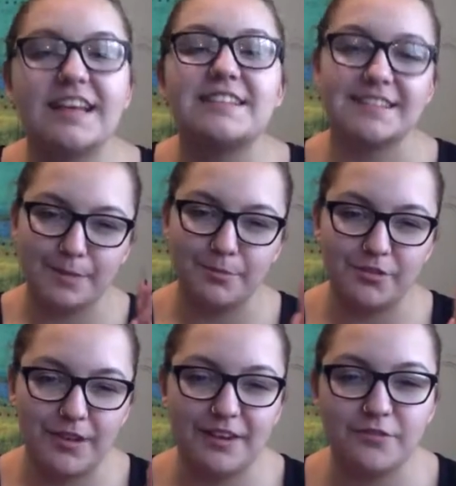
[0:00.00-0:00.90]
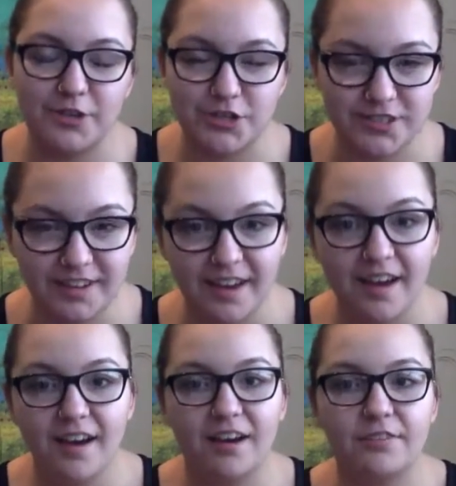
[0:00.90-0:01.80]
That's a simplified version
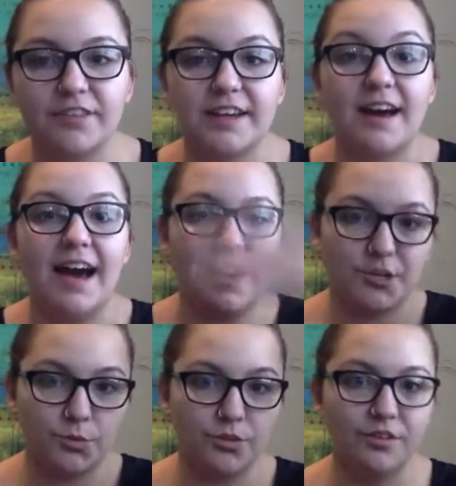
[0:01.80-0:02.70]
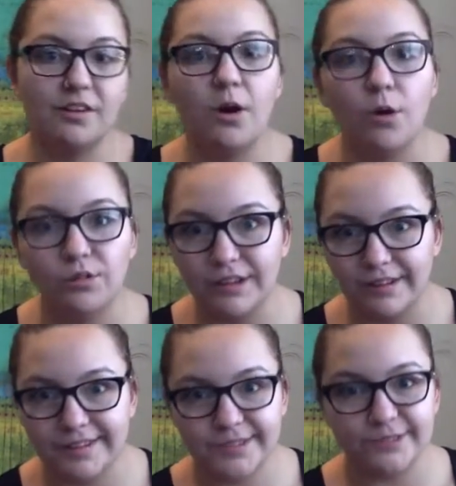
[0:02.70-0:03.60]
of the actual whole
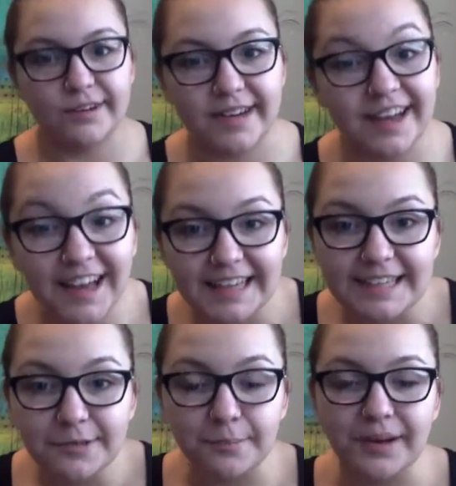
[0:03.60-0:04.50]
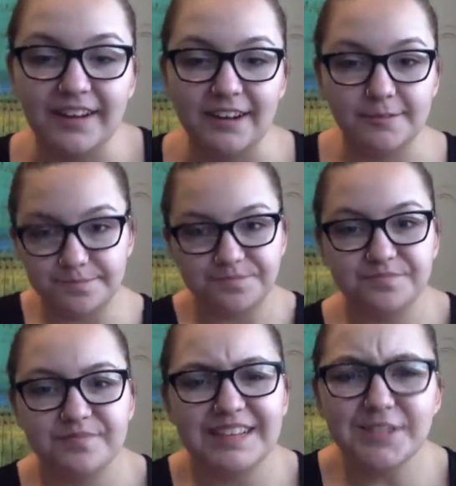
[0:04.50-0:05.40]
long story, but
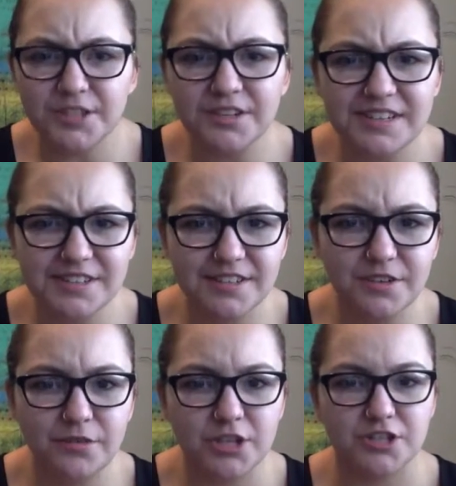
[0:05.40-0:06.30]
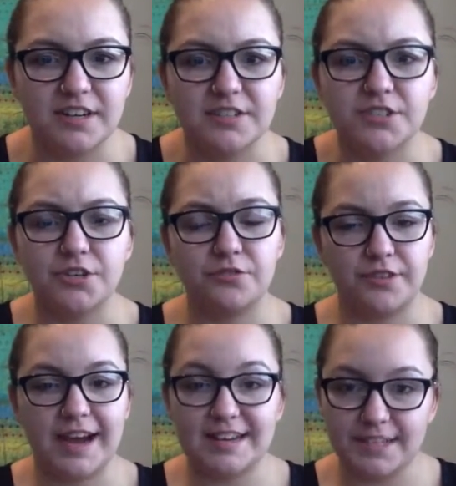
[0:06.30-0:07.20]
it's a good version, and it's good for
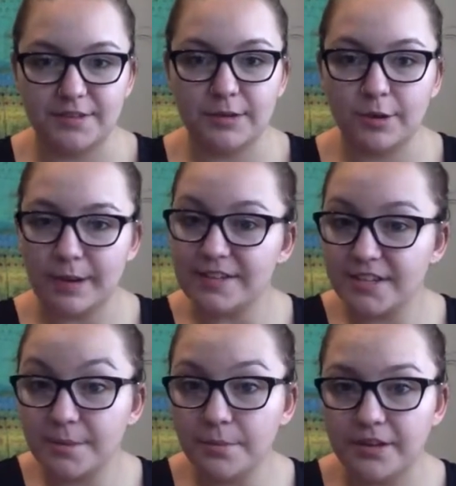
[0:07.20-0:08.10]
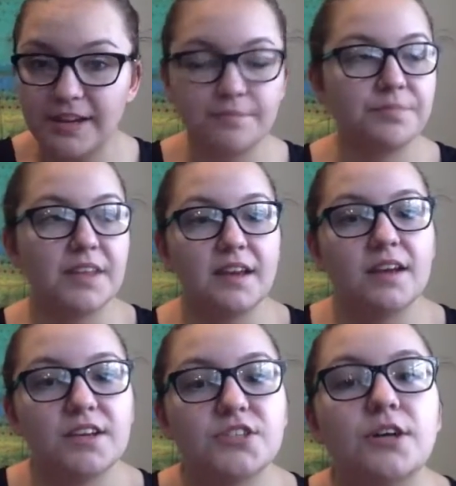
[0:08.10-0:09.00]
the activity we're about to complete.
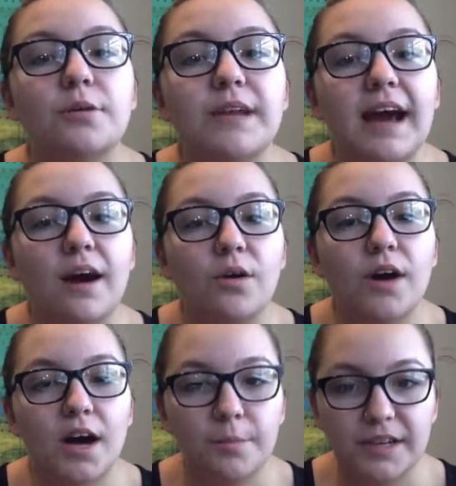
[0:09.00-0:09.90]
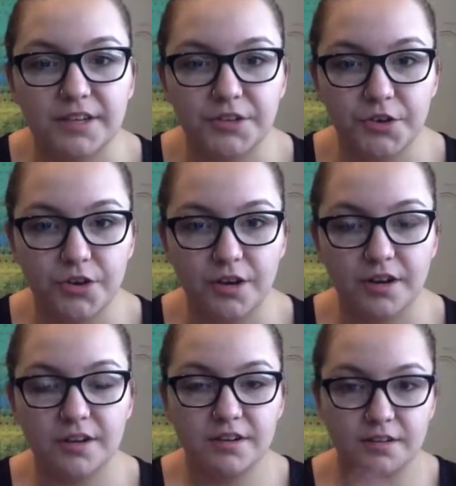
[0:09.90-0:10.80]
So now in
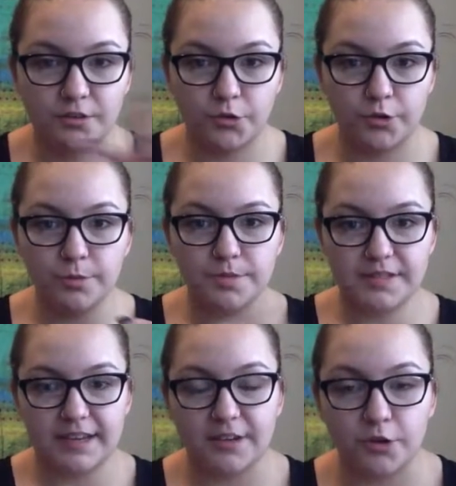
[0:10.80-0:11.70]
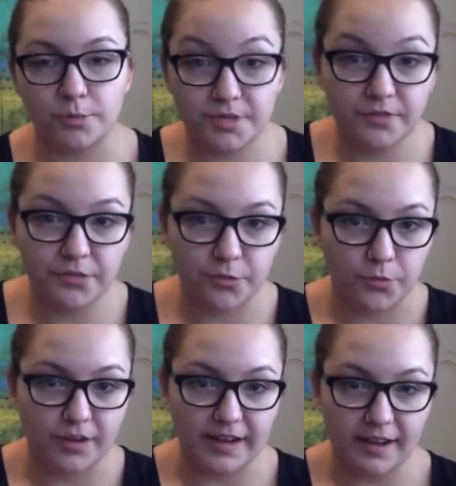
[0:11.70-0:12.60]
your groups, get in groups of
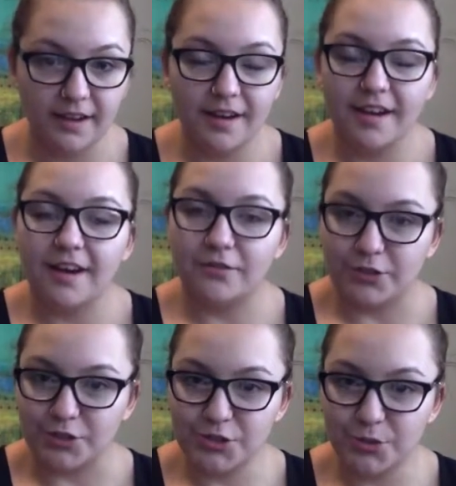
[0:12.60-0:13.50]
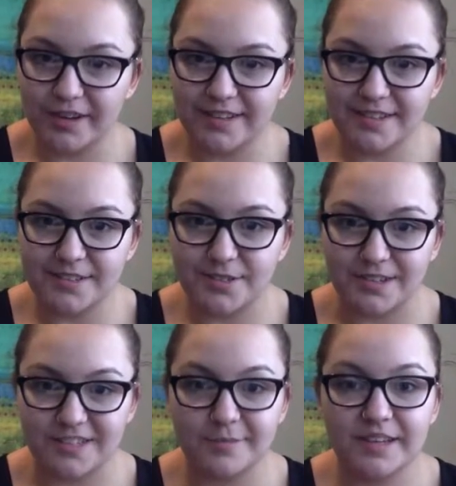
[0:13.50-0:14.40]
3 of your choice, since you
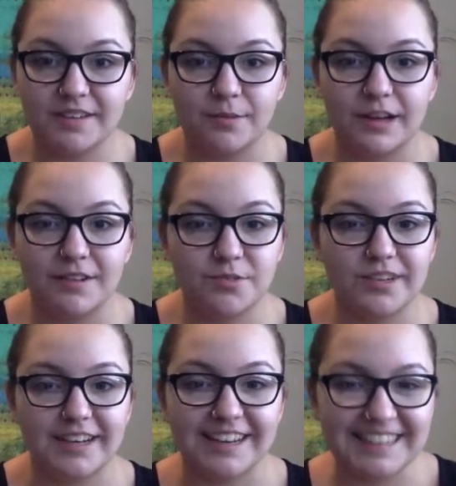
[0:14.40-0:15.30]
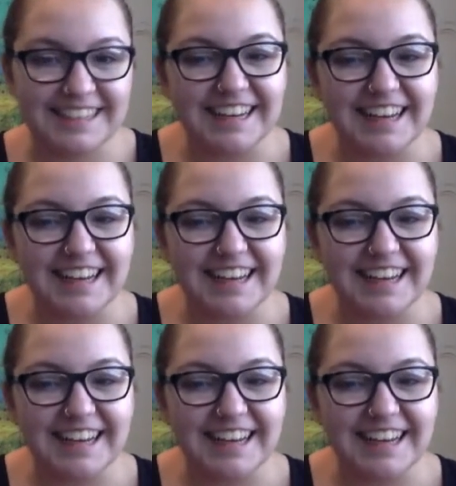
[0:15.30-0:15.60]
guys have been good while I was reading.